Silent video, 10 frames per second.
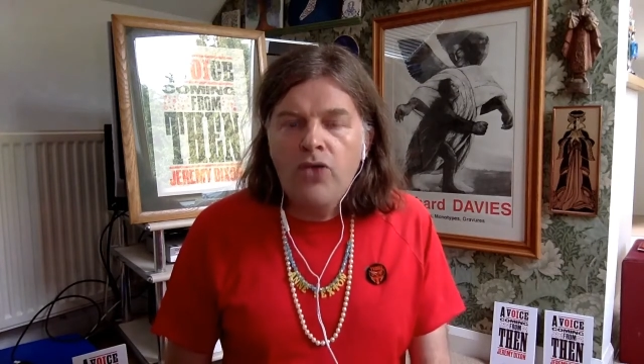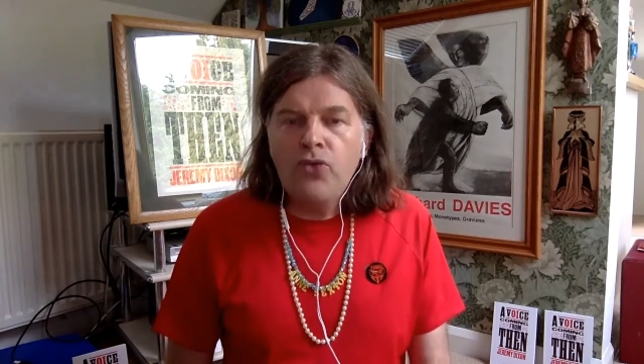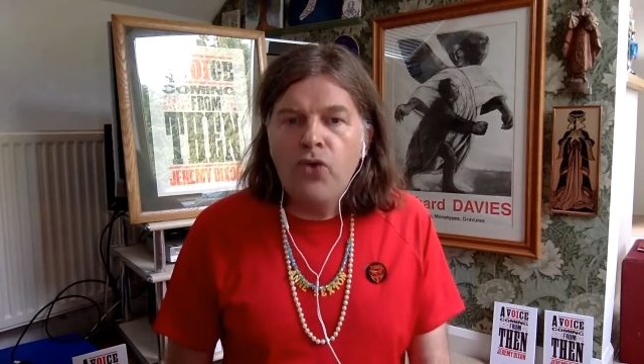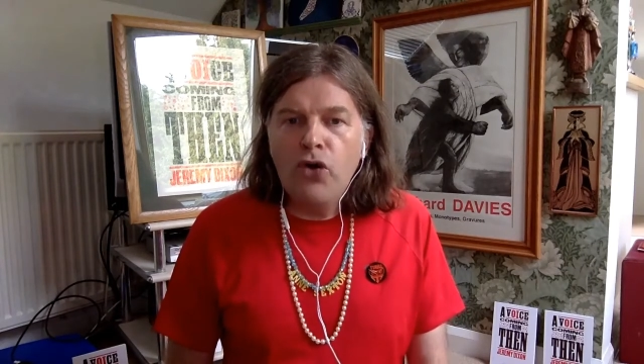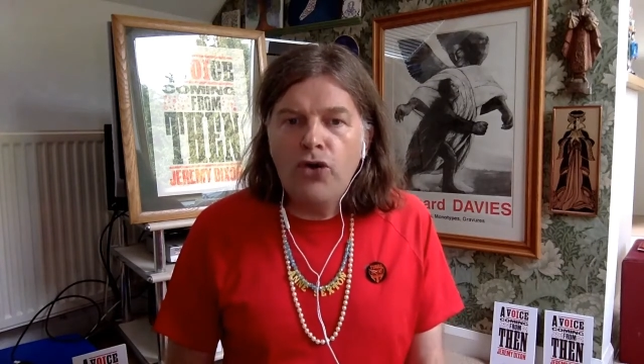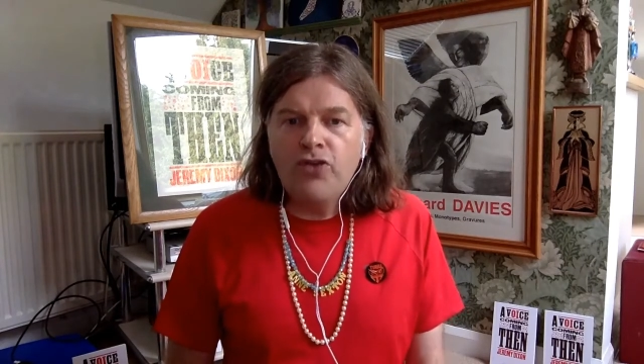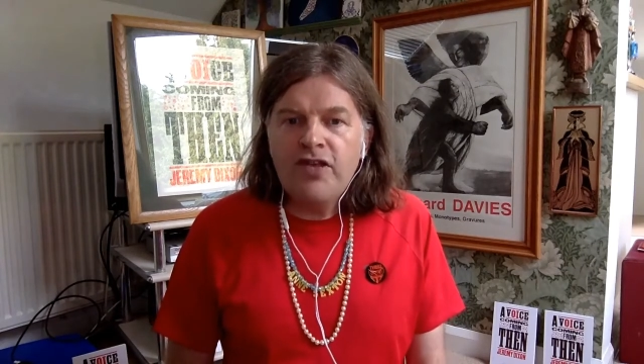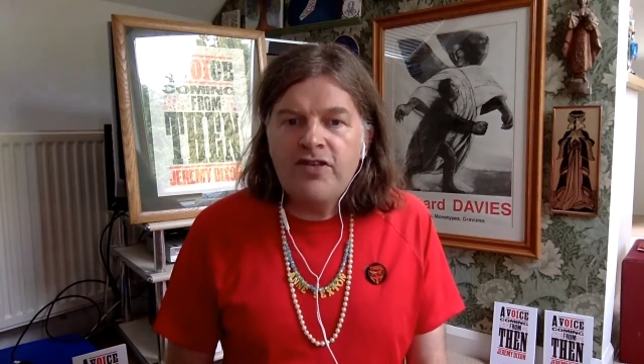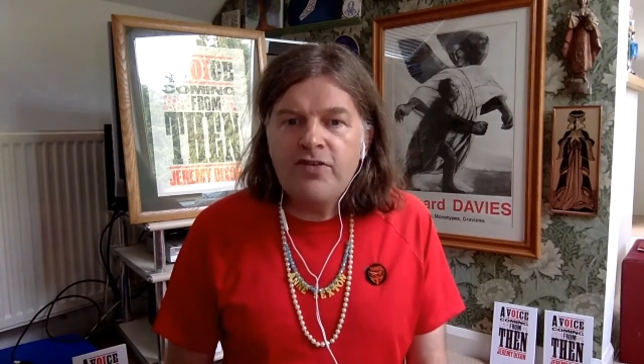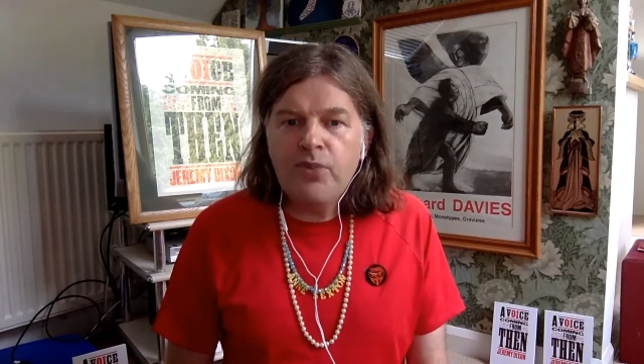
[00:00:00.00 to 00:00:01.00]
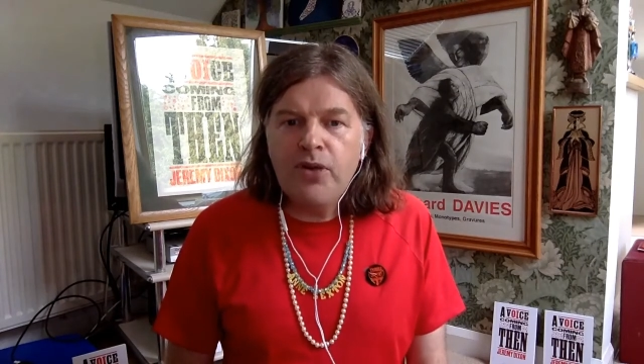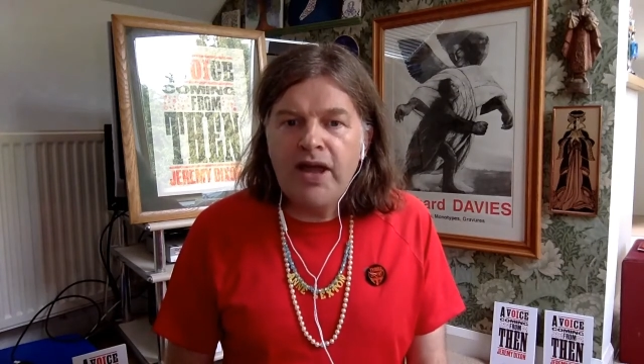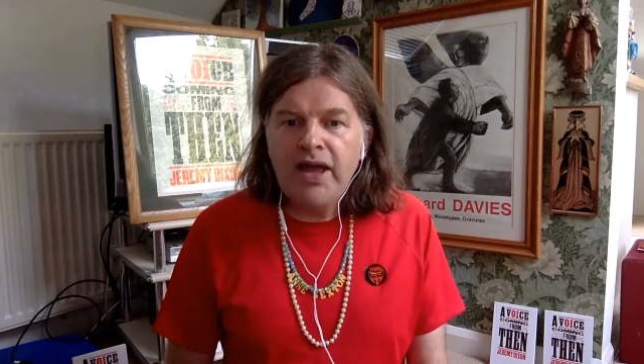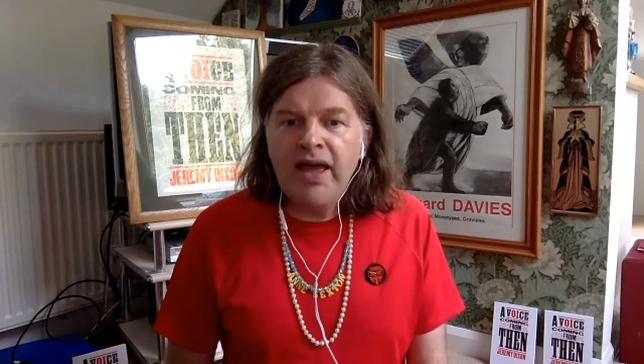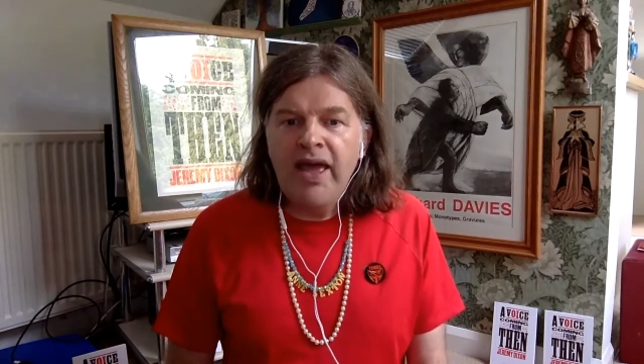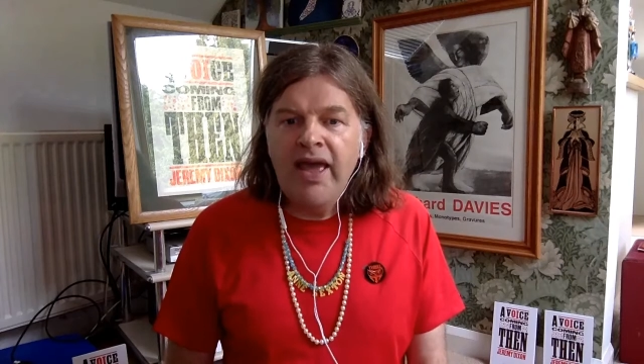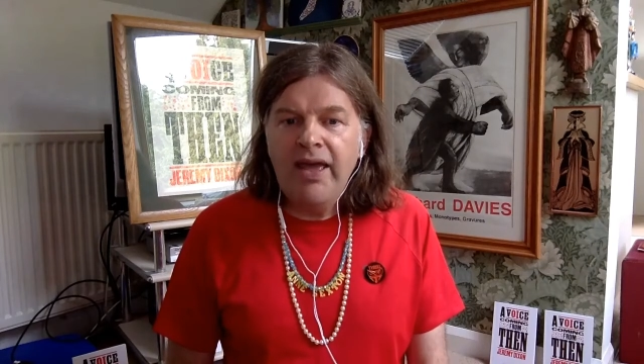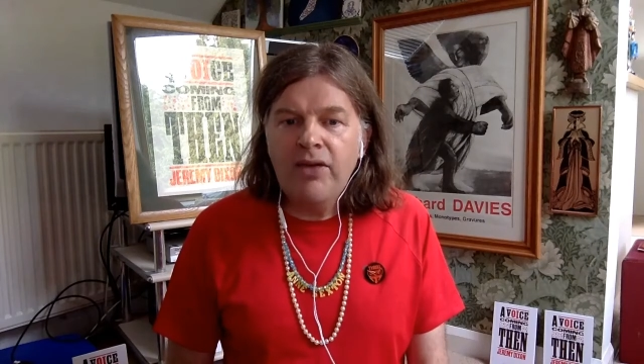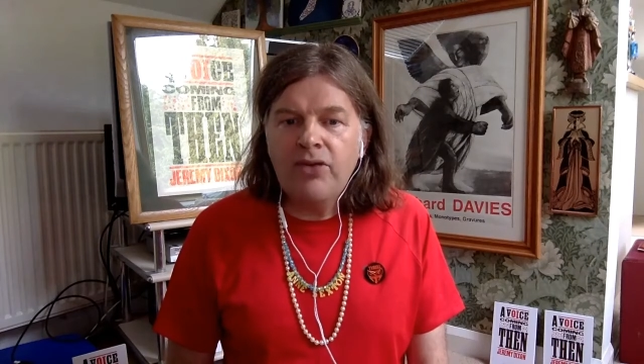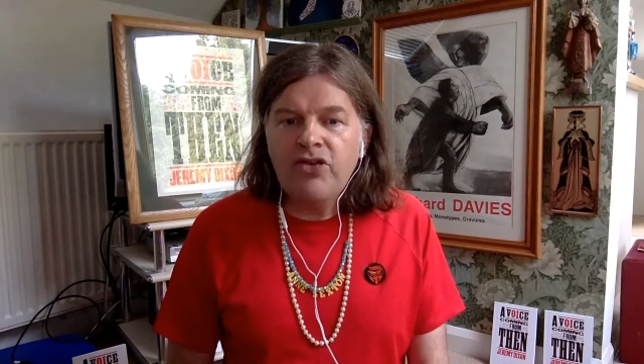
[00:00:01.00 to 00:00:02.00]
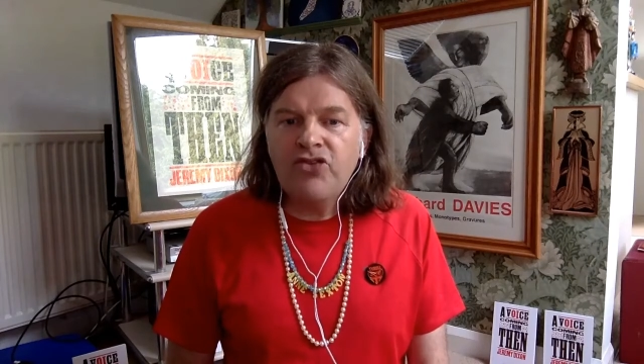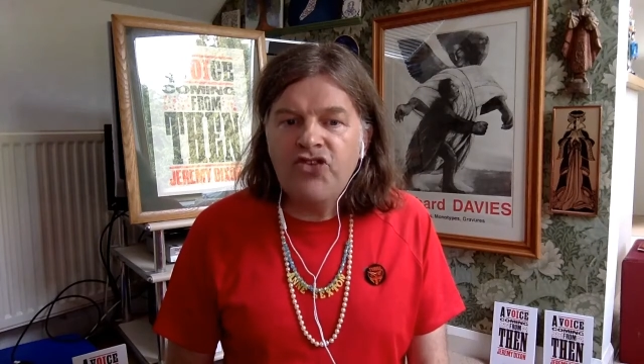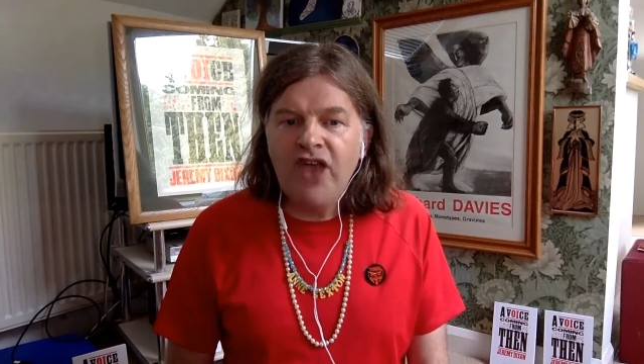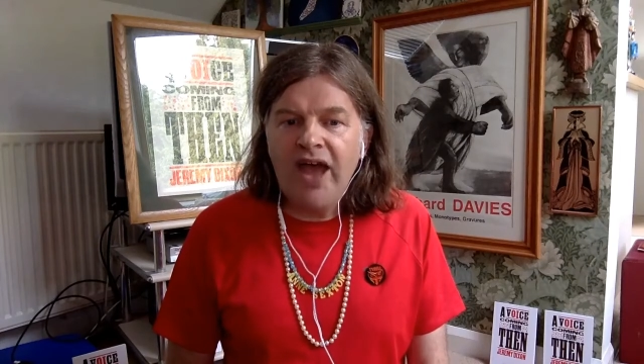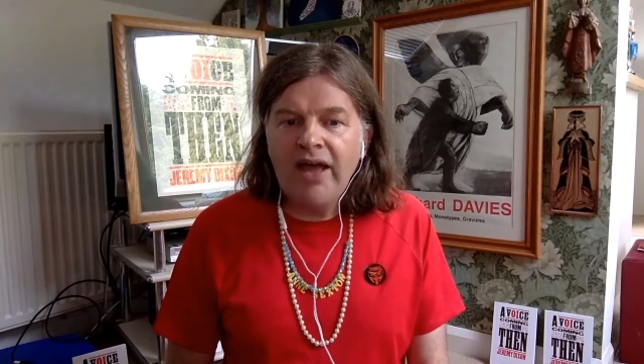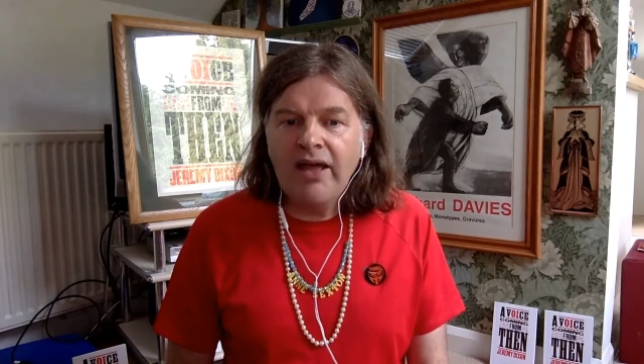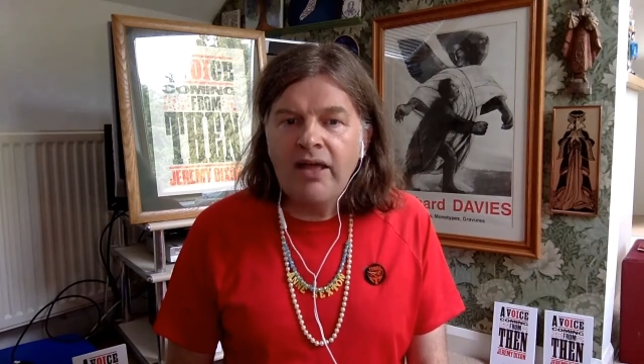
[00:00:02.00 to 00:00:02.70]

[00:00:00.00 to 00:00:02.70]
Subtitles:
roars spring-heeled Jack.